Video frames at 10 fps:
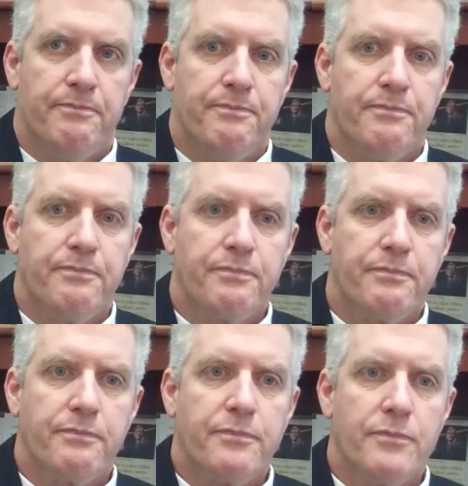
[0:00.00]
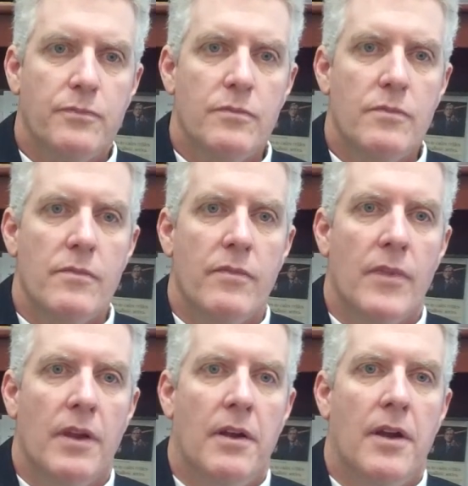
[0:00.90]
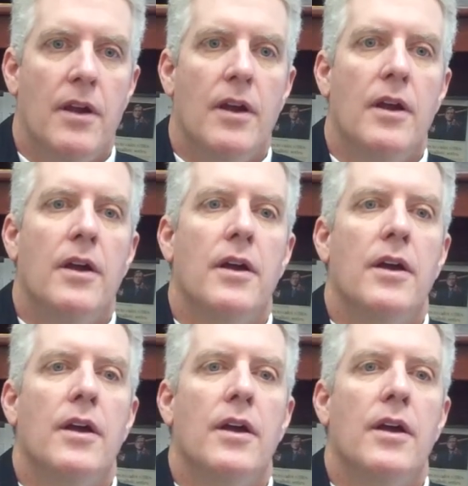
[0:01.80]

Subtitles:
No one is speaking in this clip.